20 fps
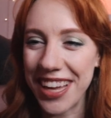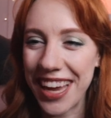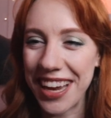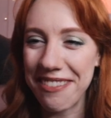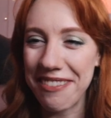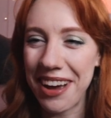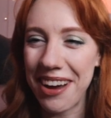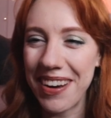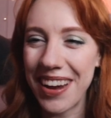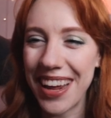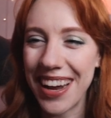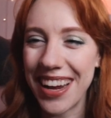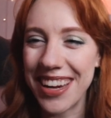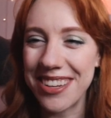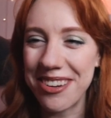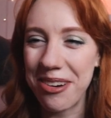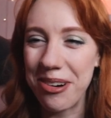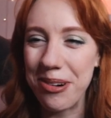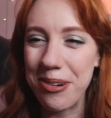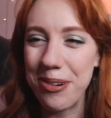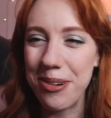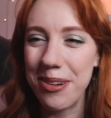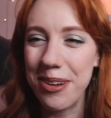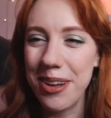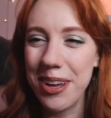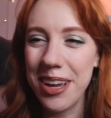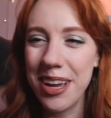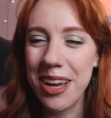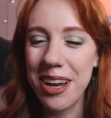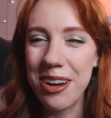again about it, and I don't
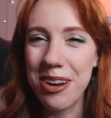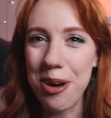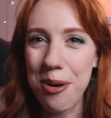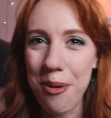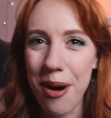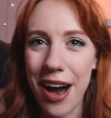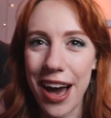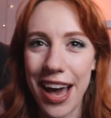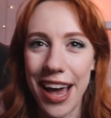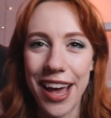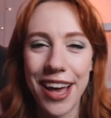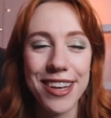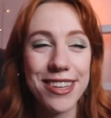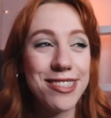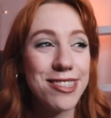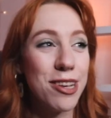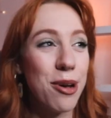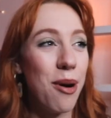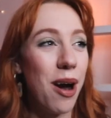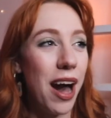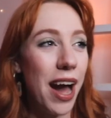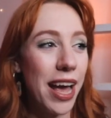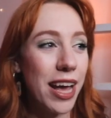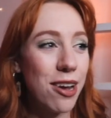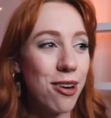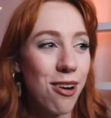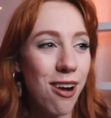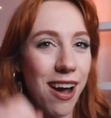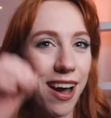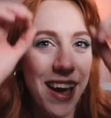know why. So I
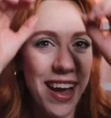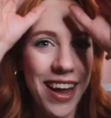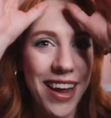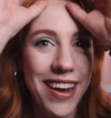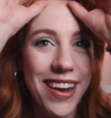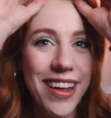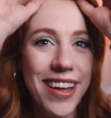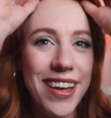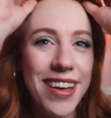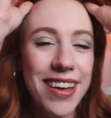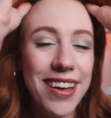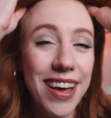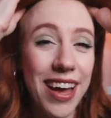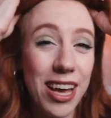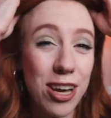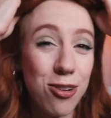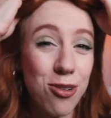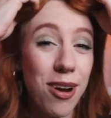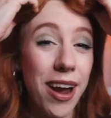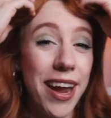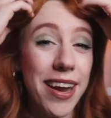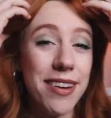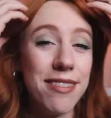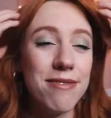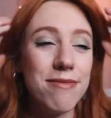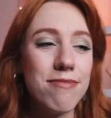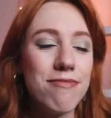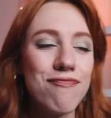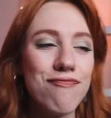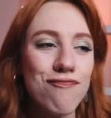cried, I cried
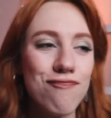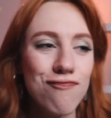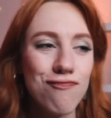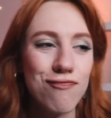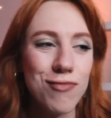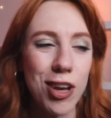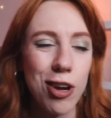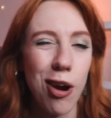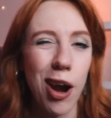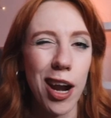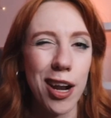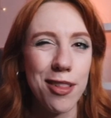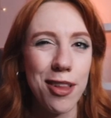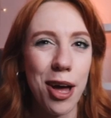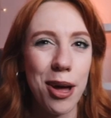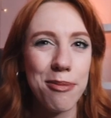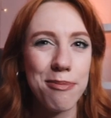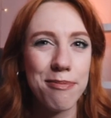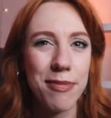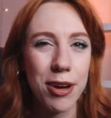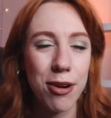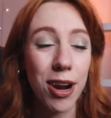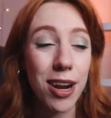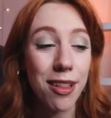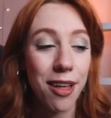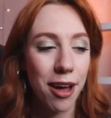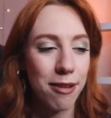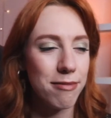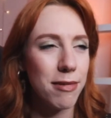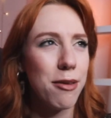I cried a lot. cried a
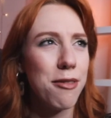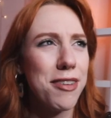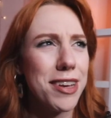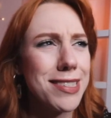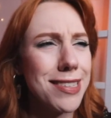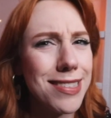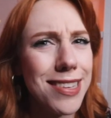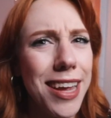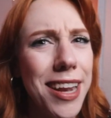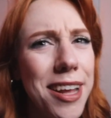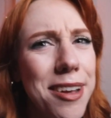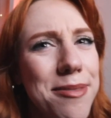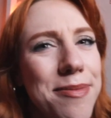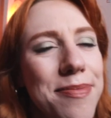lot. Let me fix this lighting.